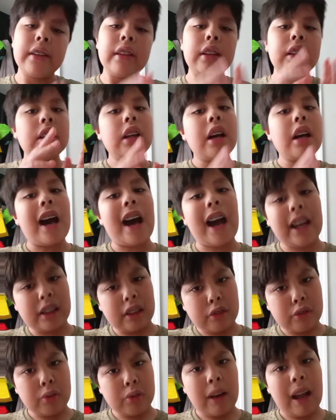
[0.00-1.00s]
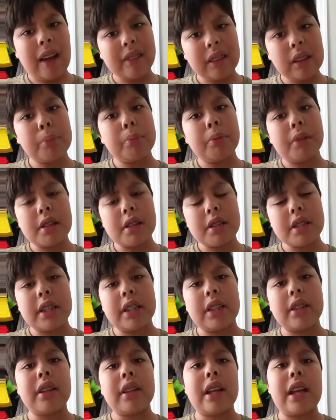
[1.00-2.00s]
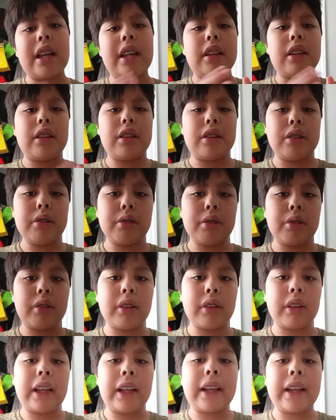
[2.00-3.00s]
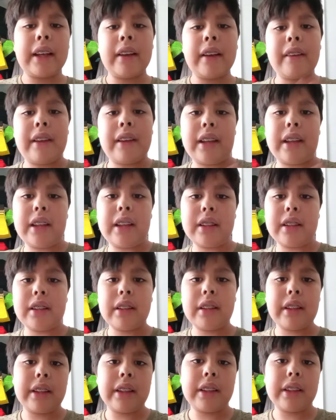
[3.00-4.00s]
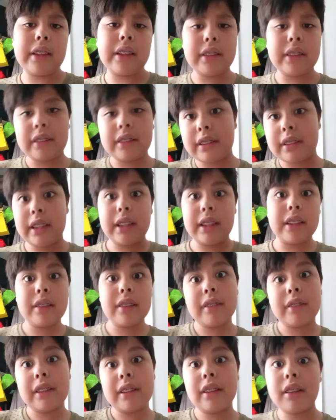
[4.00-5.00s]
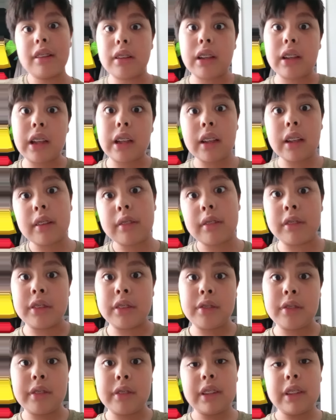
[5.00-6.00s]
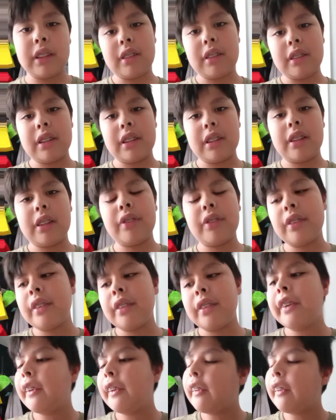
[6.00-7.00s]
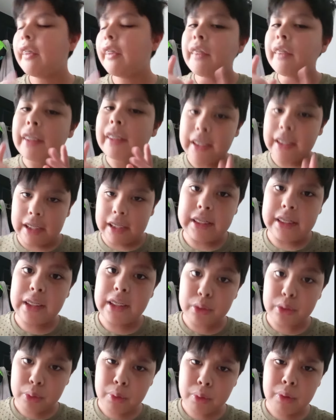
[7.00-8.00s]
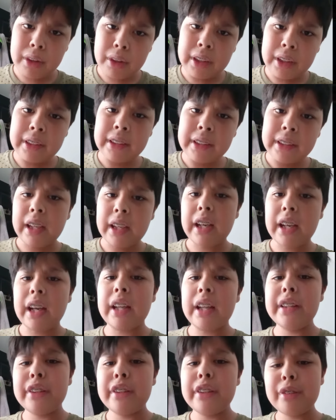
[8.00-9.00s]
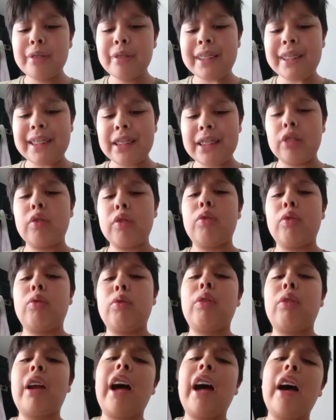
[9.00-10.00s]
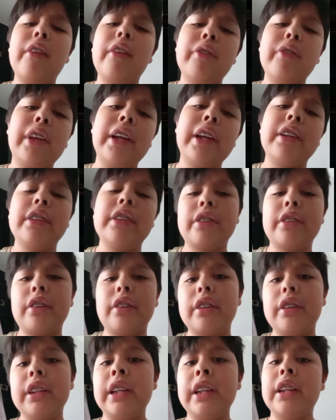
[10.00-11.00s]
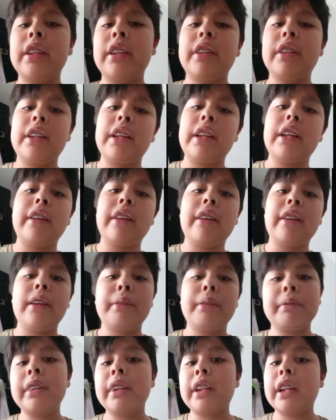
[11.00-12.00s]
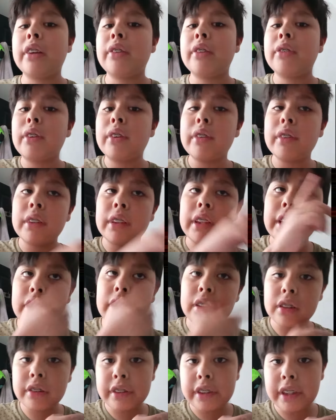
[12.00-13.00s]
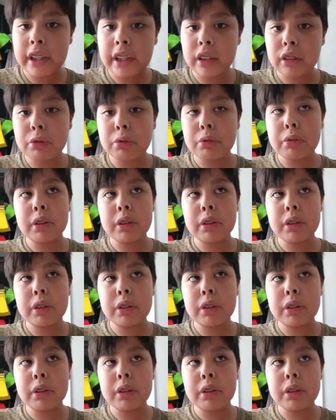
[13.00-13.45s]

I grab the plushies and do like and like things when they're like doing their stuff. And the toys I do is grab like Sonic thing like from the other channels.